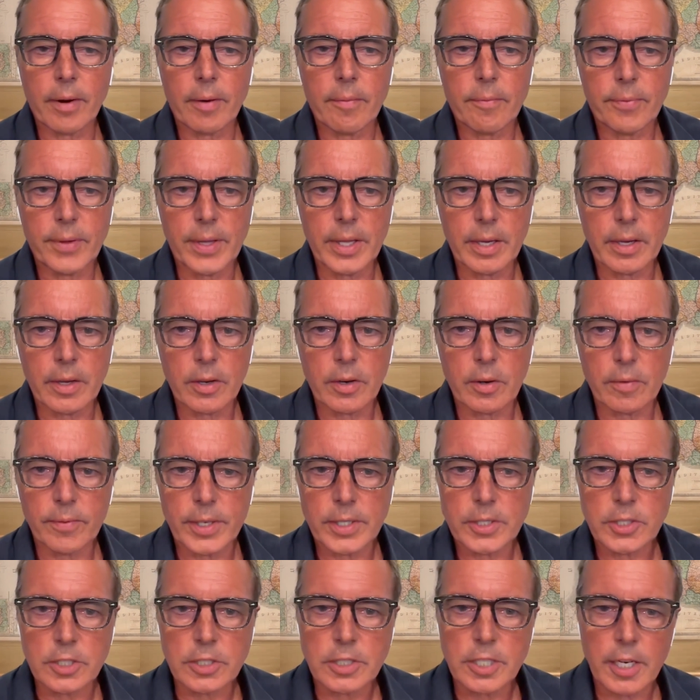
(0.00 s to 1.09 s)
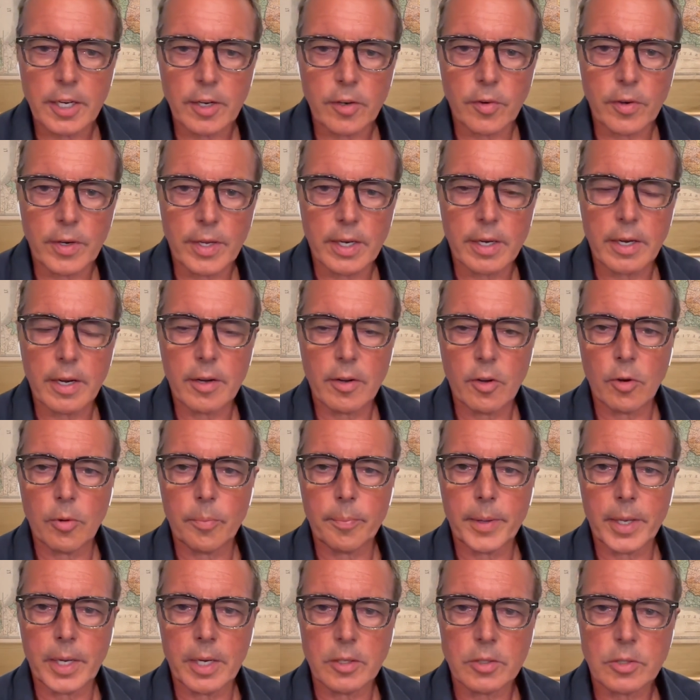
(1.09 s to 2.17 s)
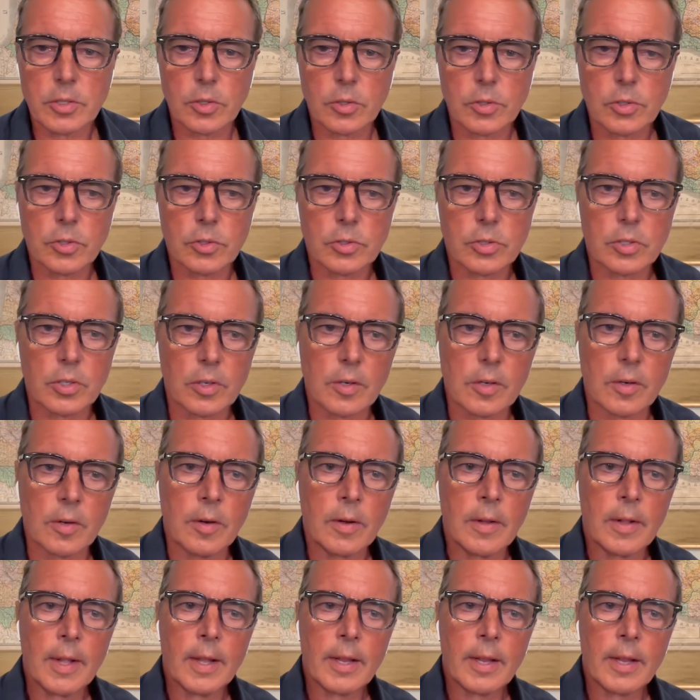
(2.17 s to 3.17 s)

a vegan or vegetarian in your immediate social circle